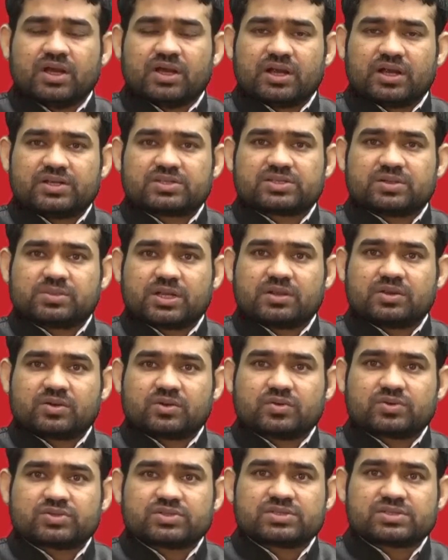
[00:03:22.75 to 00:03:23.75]
right sometimes the
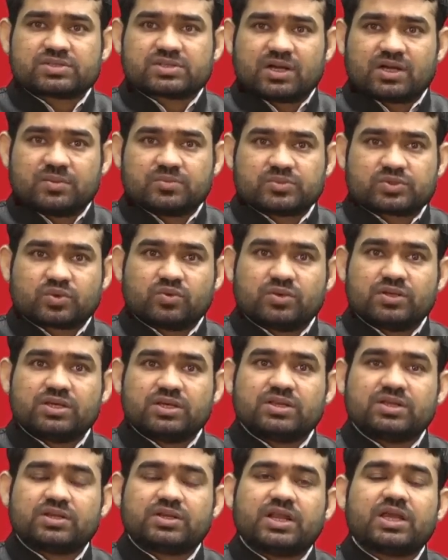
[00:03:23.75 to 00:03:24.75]
questions comes only
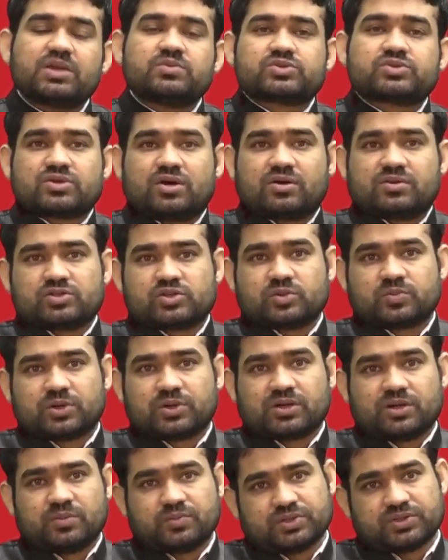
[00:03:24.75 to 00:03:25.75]
the names of the
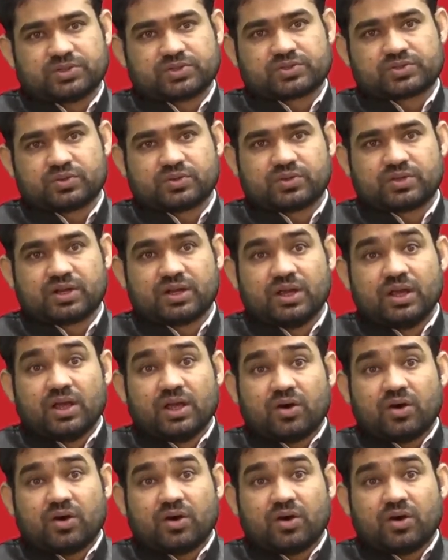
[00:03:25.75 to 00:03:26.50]
supercomputers over there